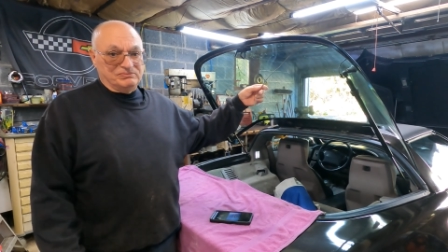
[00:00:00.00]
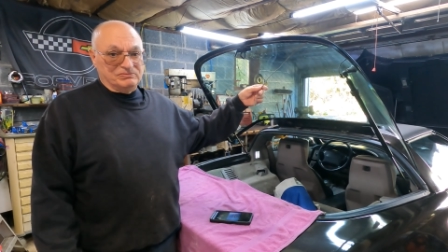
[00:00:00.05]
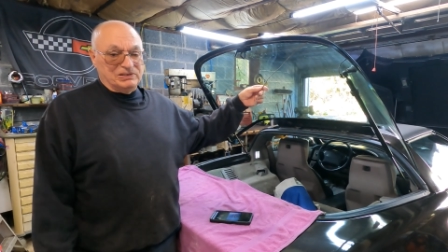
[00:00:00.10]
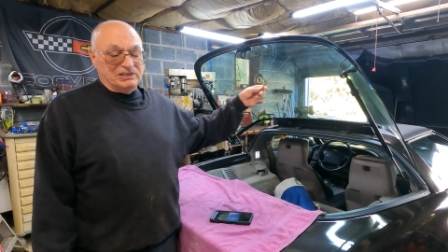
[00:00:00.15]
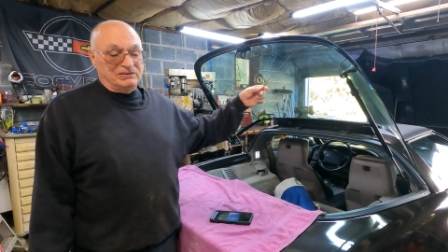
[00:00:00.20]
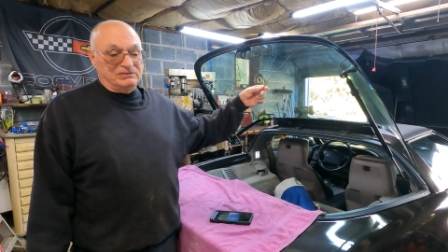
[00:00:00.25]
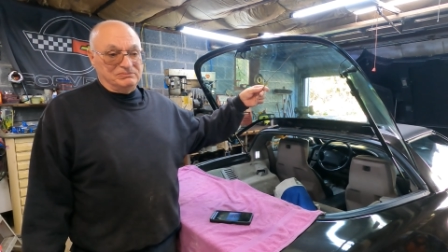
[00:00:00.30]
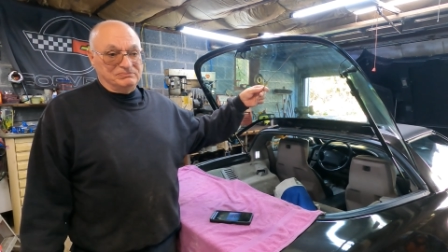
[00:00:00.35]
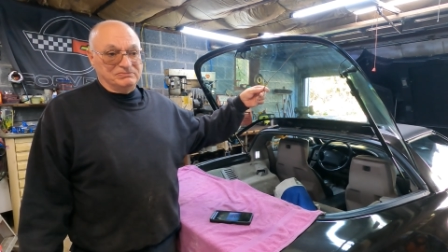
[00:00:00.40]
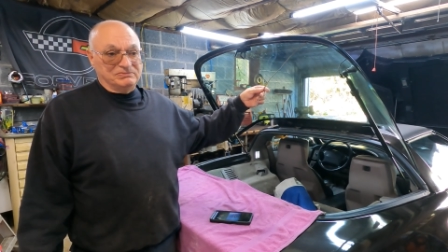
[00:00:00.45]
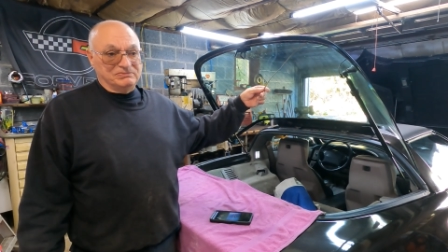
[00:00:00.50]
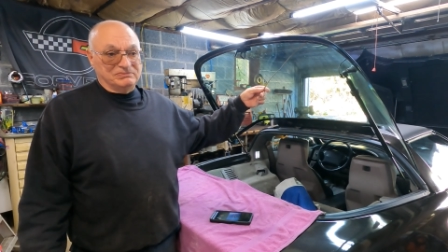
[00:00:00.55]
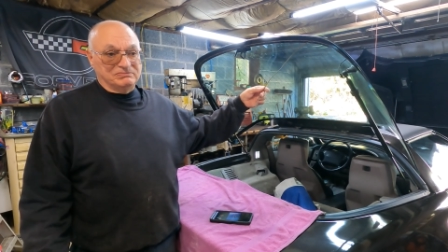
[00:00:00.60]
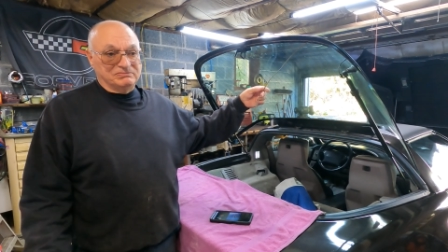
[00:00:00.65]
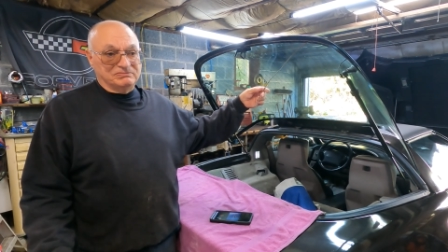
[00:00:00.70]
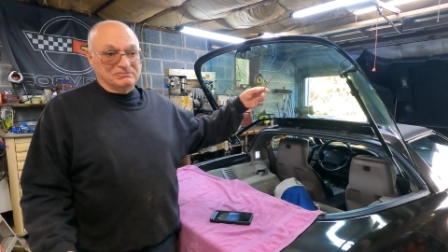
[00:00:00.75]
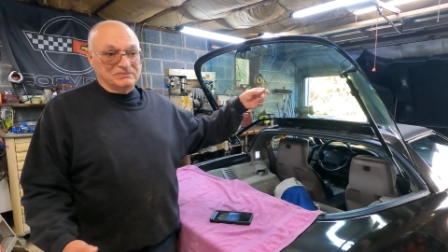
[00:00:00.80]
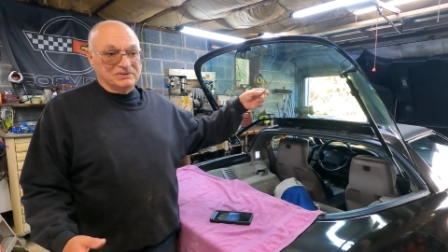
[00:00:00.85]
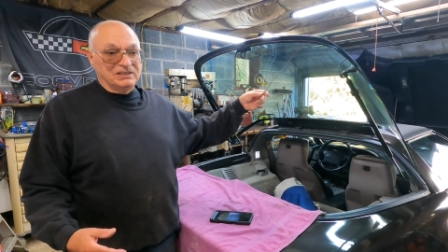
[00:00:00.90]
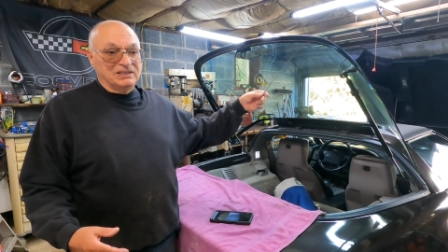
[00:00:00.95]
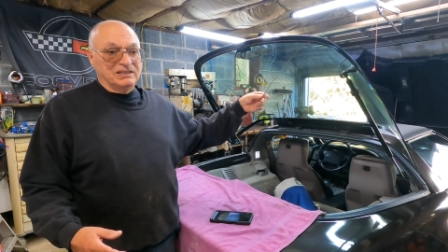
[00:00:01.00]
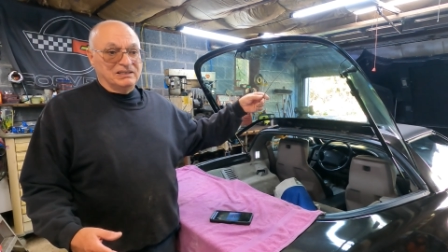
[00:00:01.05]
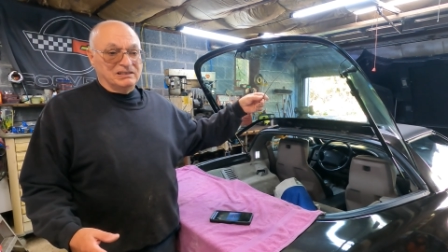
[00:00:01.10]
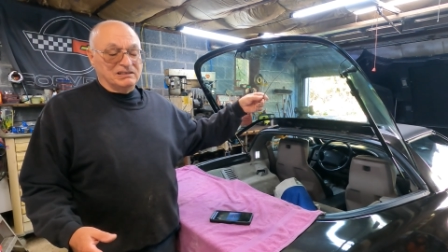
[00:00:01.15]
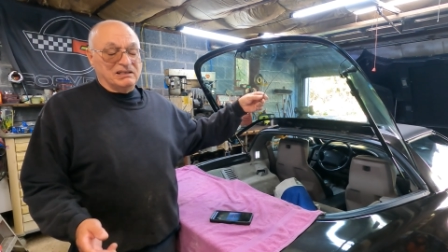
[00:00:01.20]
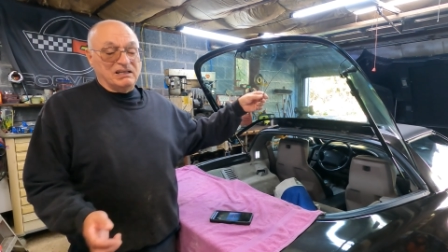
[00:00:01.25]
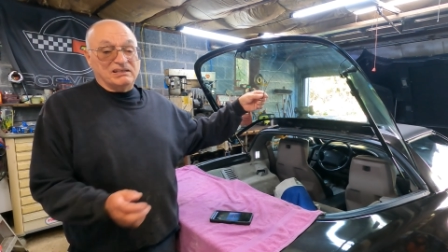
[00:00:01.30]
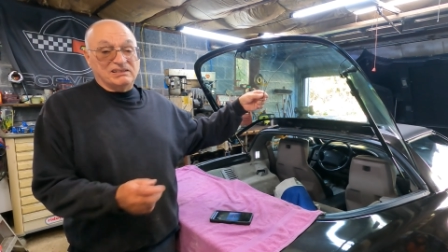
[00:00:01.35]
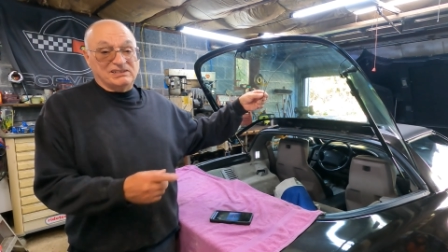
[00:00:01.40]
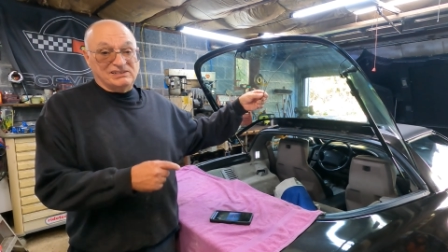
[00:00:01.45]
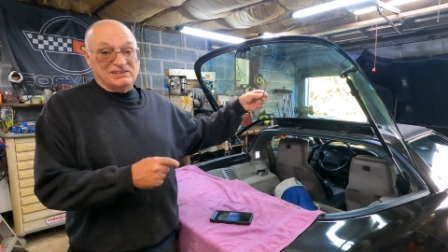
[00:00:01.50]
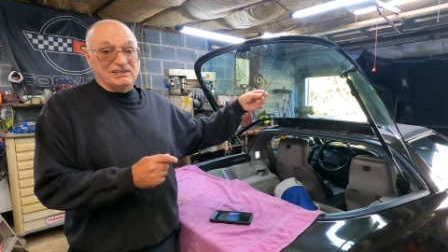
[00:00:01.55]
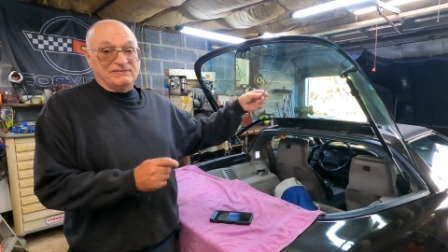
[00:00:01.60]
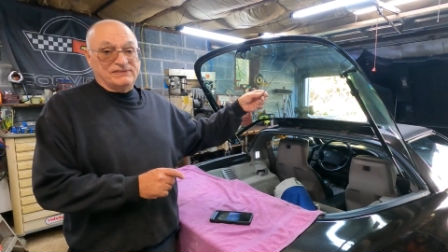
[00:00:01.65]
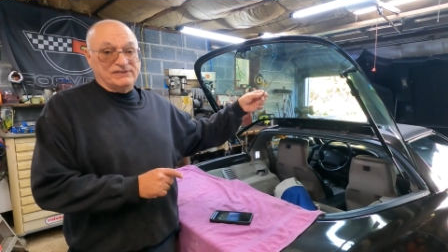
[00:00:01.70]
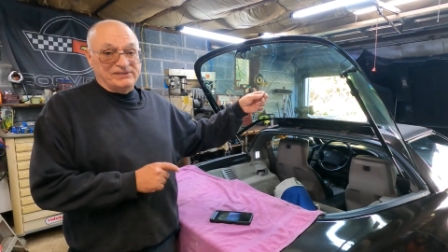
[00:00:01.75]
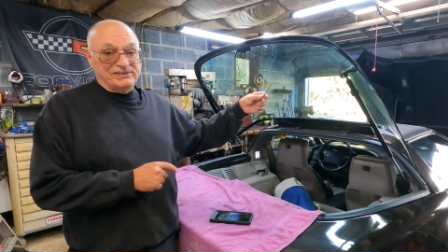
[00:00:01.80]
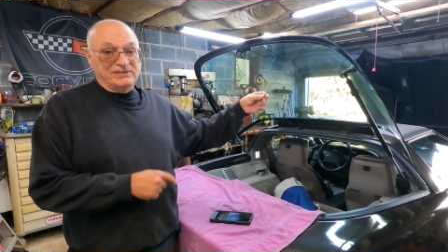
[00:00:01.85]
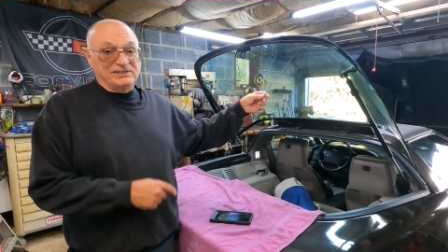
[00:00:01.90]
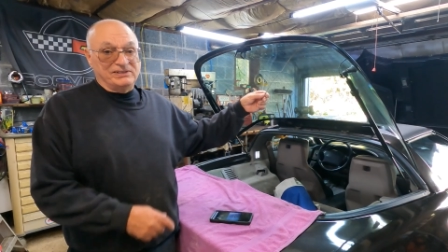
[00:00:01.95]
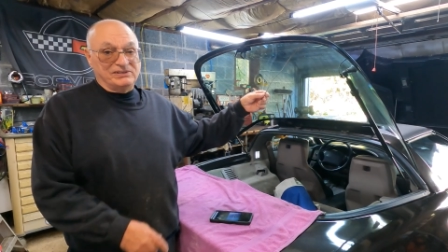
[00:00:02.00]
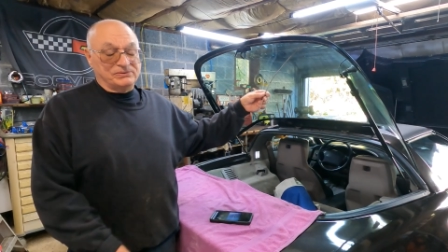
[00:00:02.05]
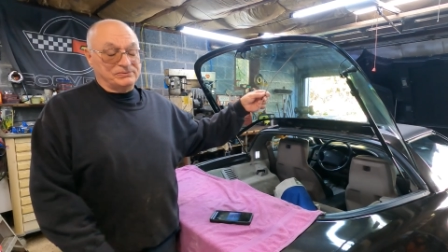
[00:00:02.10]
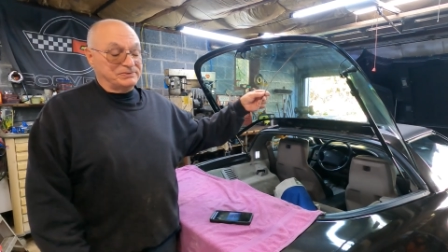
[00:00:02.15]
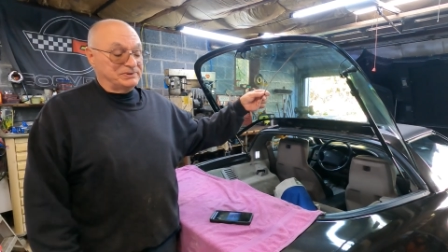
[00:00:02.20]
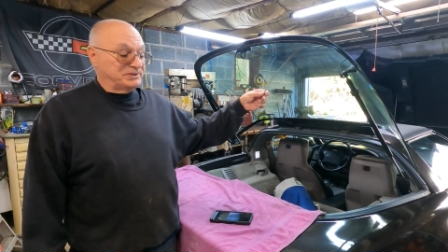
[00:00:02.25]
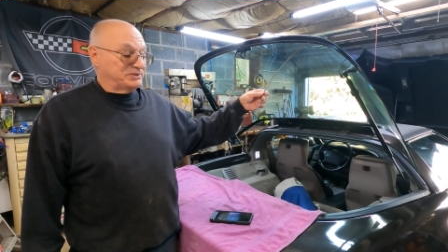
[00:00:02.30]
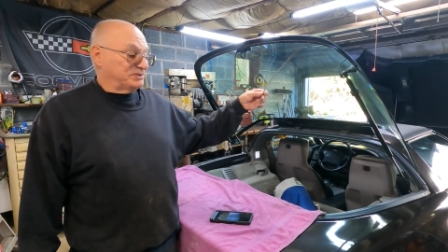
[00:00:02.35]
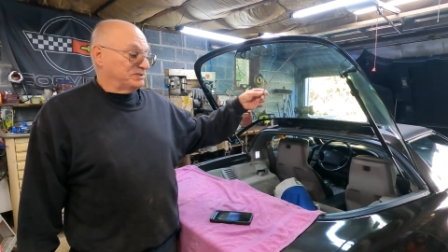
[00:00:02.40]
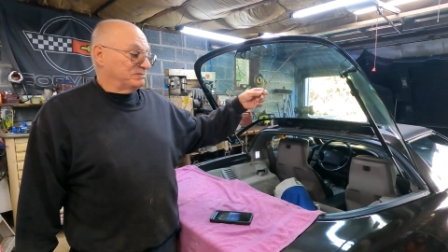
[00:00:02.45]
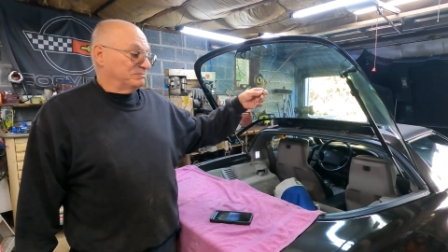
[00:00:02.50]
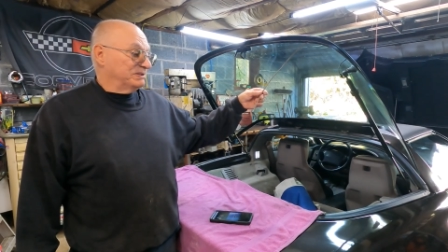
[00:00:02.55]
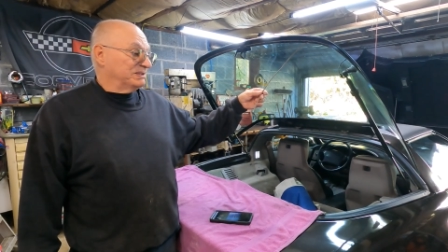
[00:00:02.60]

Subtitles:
Well, a lot of stuff still is original,